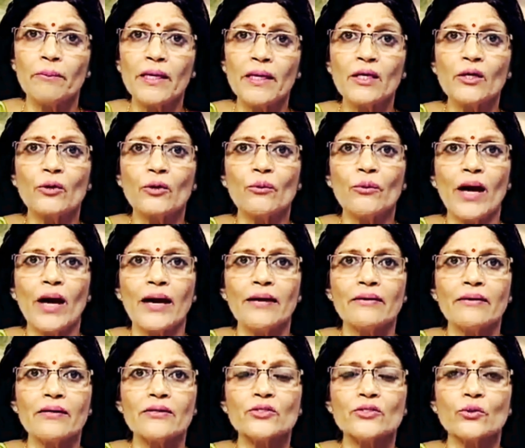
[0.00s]
being
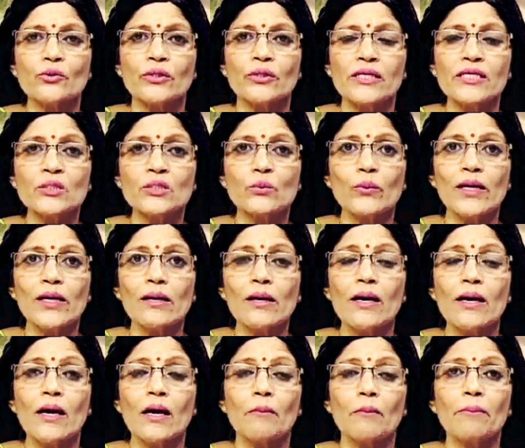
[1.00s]
united? So, this will
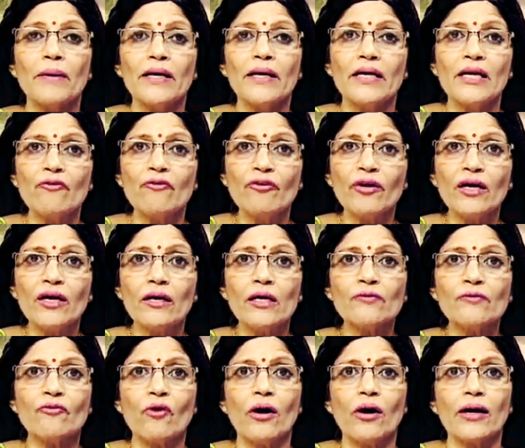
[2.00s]
be
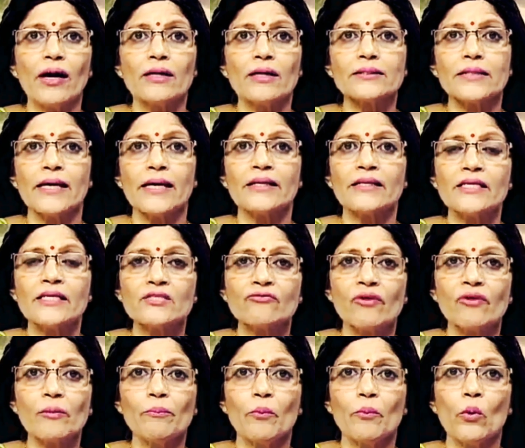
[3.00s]
difficult for us and this
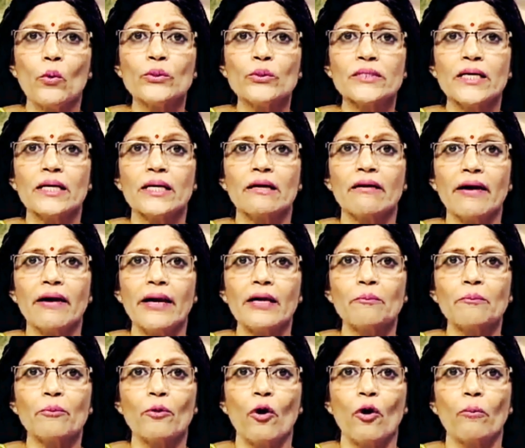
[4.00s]
will pose a
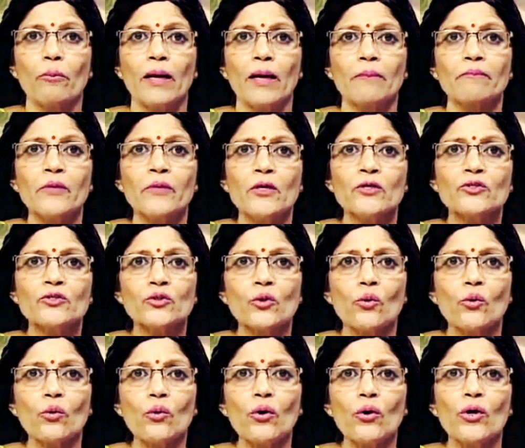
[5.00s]
great problem.
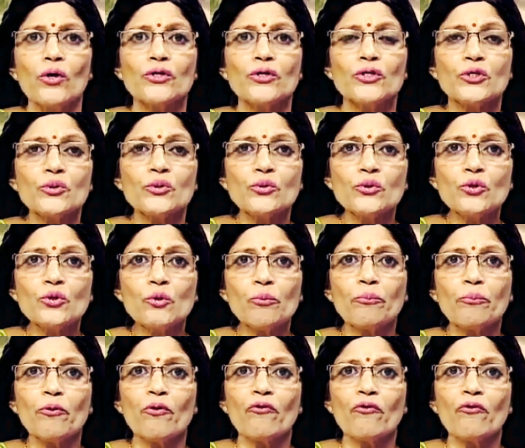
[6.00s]
So, due to